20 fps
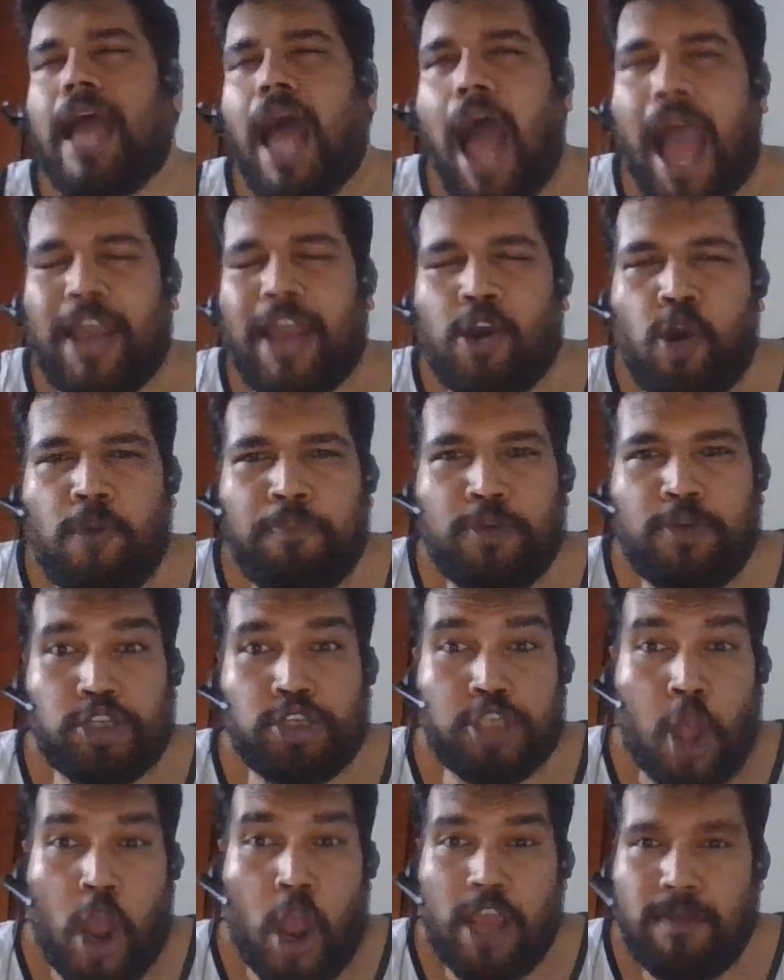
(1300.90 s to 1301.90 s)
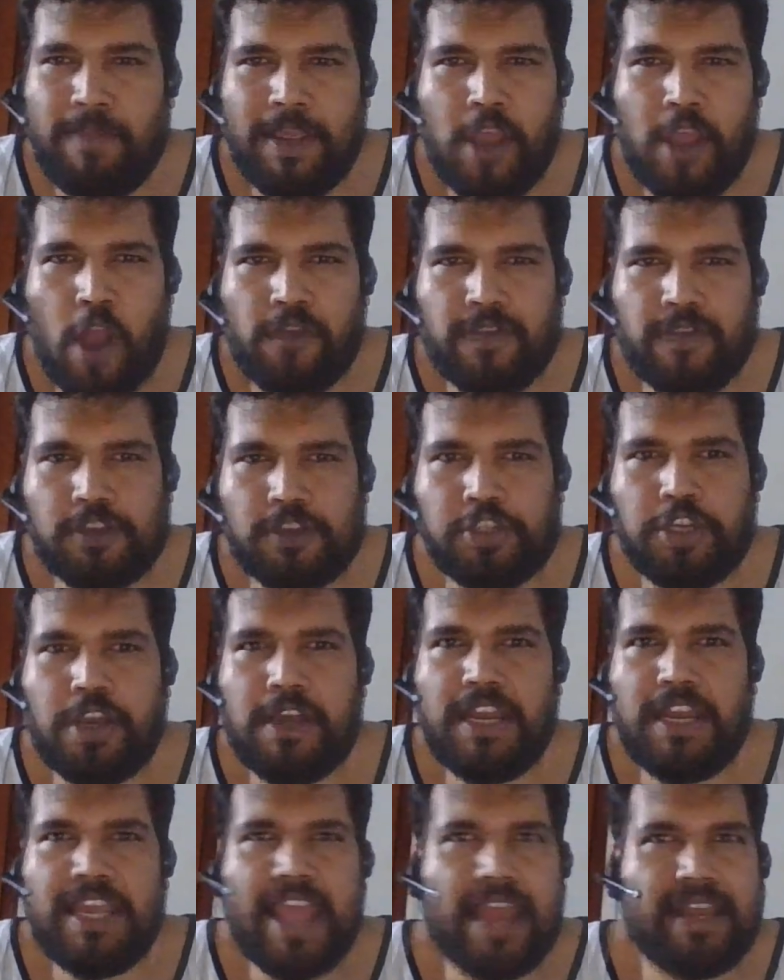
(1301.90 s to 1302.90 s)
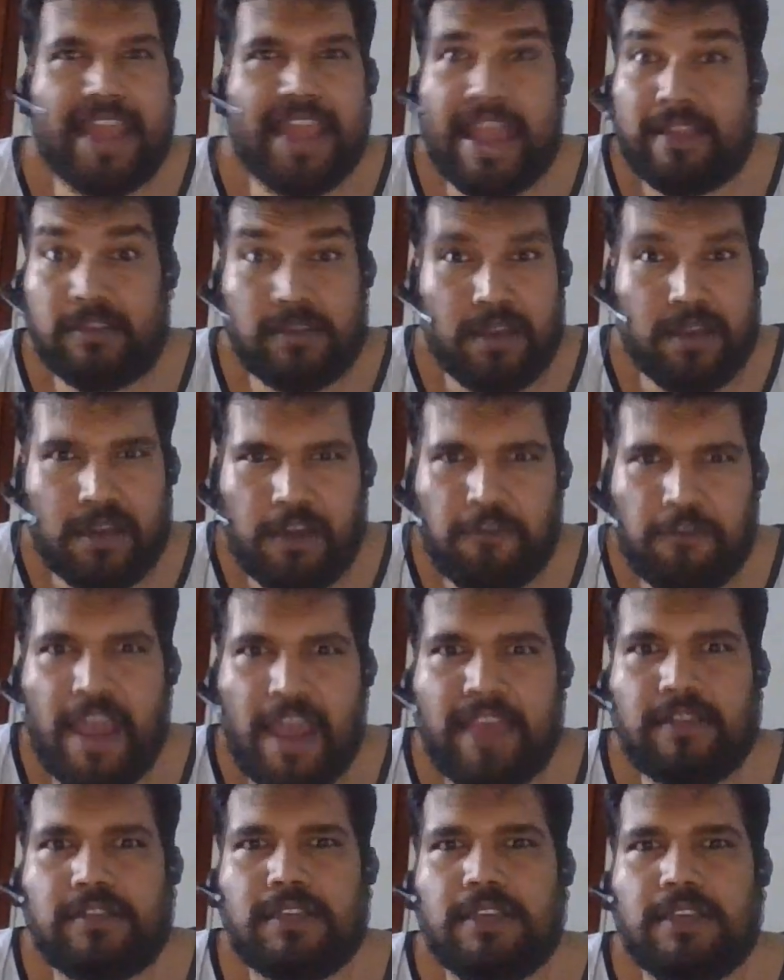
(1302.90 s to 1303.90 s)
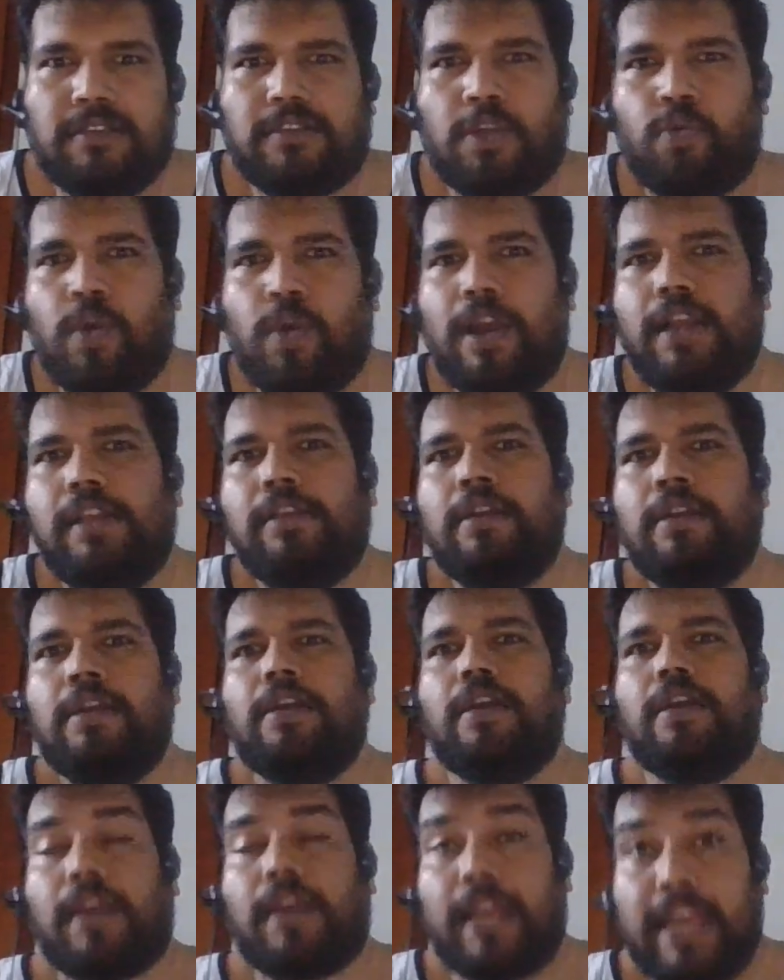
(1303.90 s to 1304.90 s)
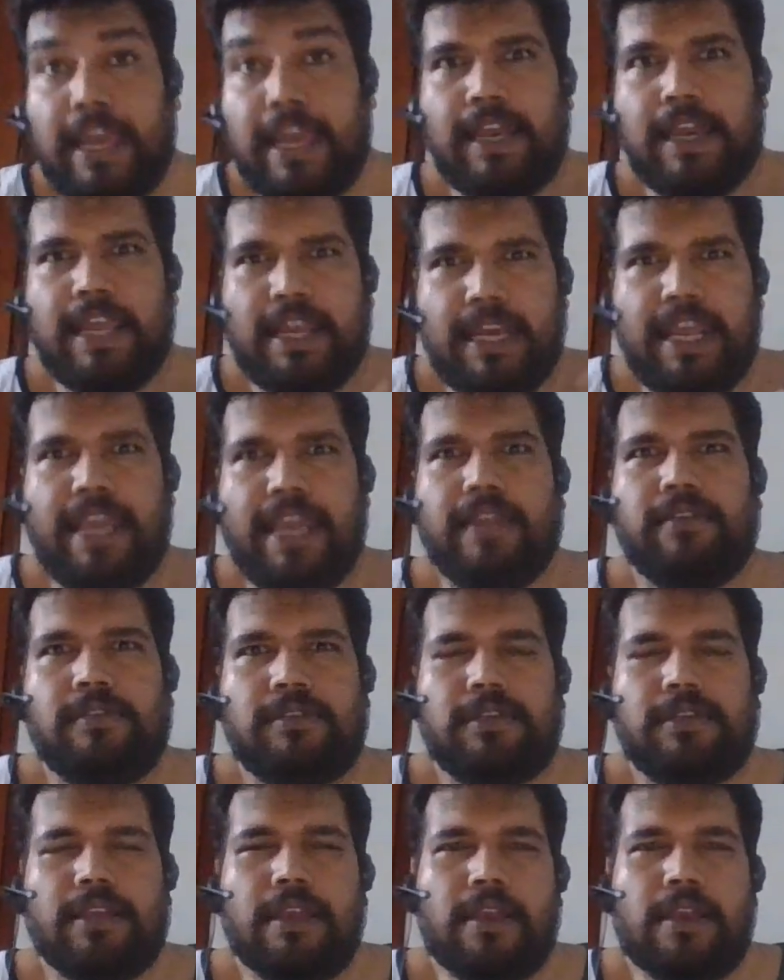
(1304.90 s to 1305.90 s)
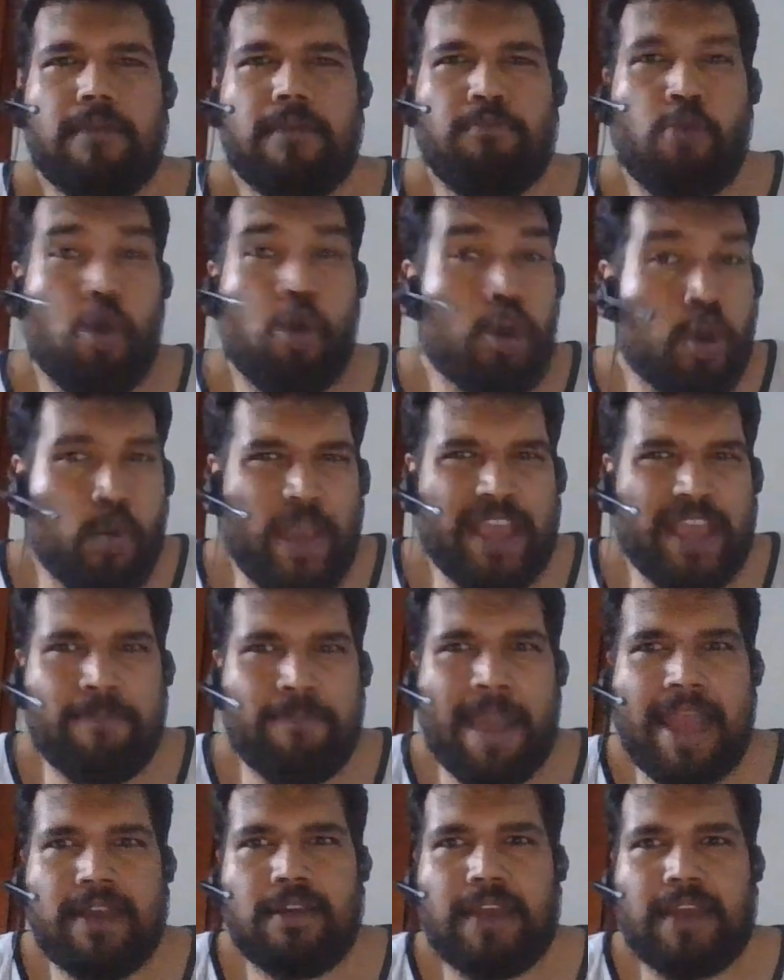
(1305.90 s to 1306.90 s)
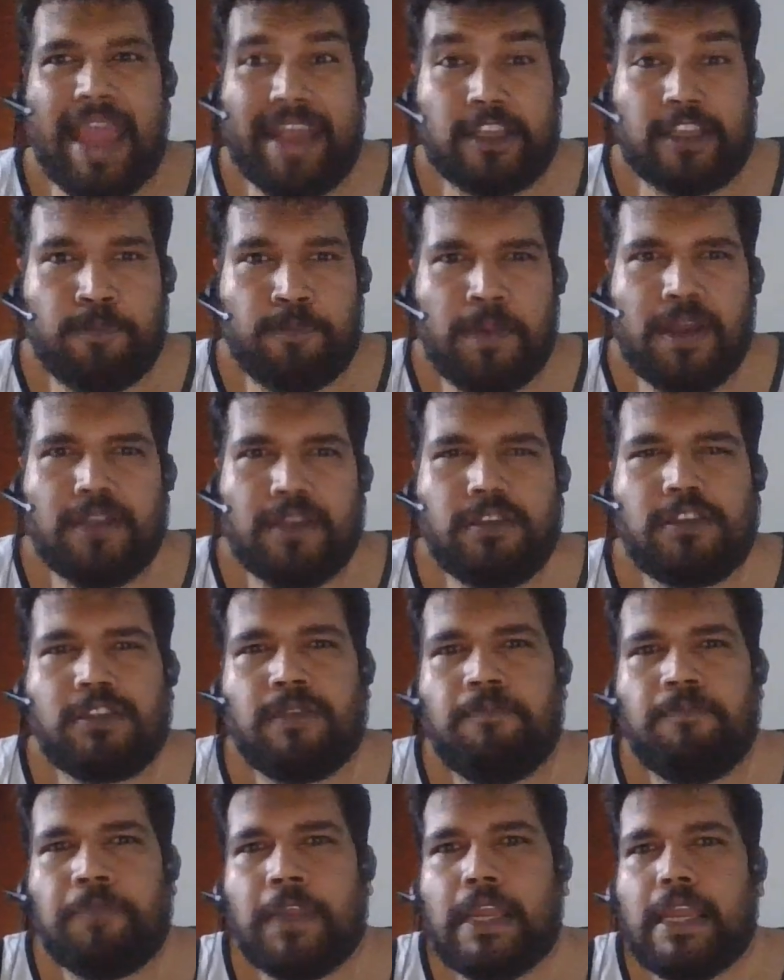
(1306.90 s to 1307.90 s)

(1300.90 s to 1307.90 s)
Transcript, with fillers: I hope you join me on this journey and get certified since the world clearly needs more Quick Ben experts.